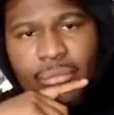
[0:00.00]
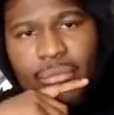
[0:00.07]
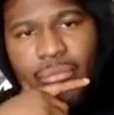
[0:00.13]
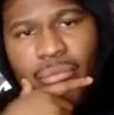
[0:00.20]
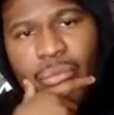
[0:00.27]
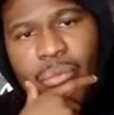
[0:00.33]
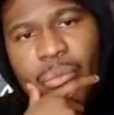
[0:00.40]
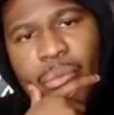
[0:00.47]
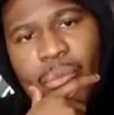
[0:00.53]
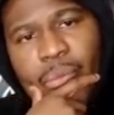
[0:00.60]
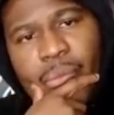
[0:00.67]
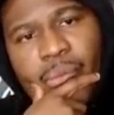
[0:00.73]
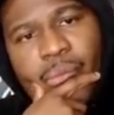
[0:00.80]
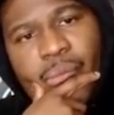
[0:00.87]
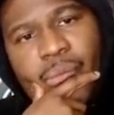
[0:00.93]

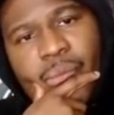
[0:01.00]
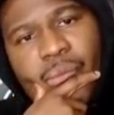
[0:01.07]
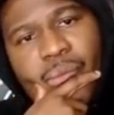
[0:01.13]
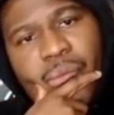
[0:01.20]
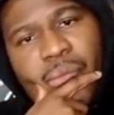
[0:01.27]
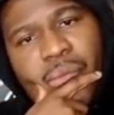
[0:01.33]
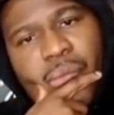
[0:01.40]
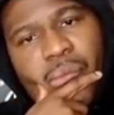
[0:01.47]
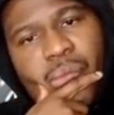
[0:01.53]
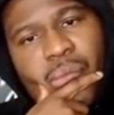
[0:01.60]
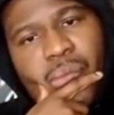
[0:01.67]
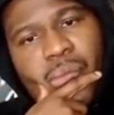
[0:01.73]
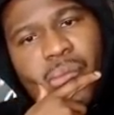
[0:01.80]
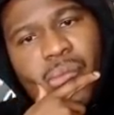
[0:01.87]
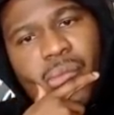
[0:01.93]

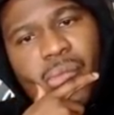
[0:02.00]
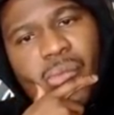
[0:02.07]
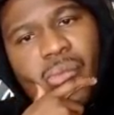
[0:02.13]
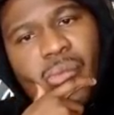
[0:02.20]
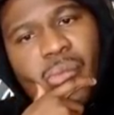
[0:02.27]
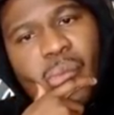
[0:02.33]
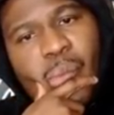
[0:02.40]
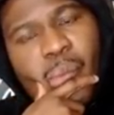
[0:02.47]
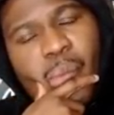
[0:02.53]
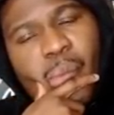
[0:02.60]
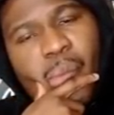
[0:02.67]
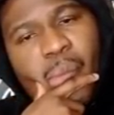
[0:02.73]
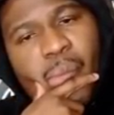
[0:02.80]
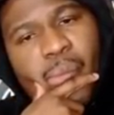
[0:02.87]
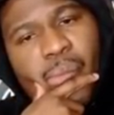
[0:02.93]

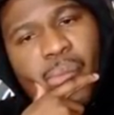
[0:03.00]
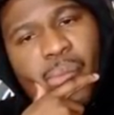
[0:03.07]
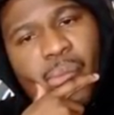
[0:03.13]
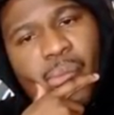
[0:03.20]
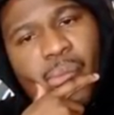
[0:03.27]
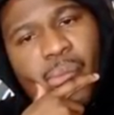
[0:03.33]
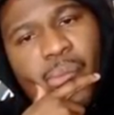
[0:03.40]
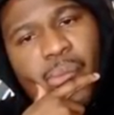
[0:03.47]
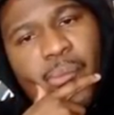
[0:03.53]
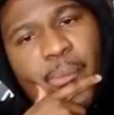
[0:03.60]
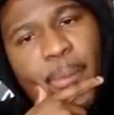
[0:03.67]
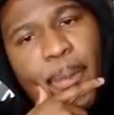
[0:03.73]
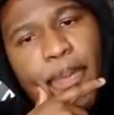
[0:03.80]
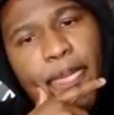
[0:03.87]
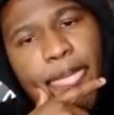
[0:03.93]

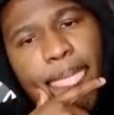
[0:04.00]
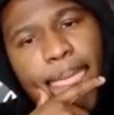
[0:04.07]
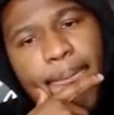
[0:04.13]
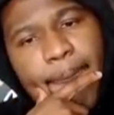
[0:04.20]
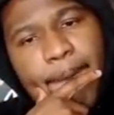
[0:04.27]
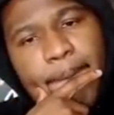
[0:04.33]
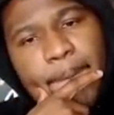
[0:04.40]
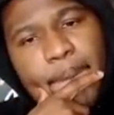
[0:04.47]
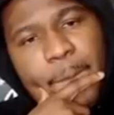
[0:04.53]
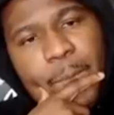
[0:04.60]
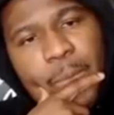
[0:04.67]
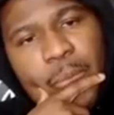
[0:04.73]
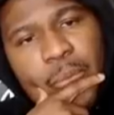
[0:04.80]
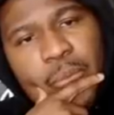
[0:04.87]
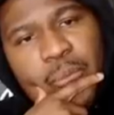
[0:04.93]

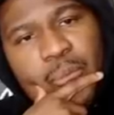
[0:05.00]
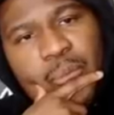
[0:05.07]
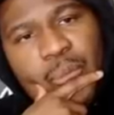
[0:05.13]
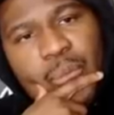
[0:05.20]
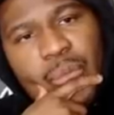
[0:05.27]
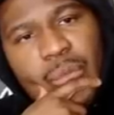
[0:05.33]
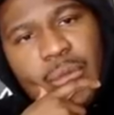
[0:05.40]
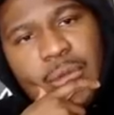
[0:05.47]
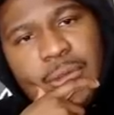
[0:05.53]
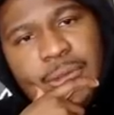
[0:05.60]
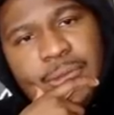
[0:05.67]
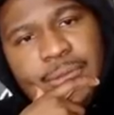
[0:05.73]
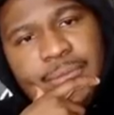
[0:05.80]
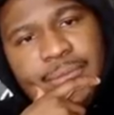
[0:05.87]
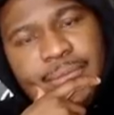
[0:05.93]

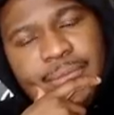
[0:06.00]
The person shown says nothing.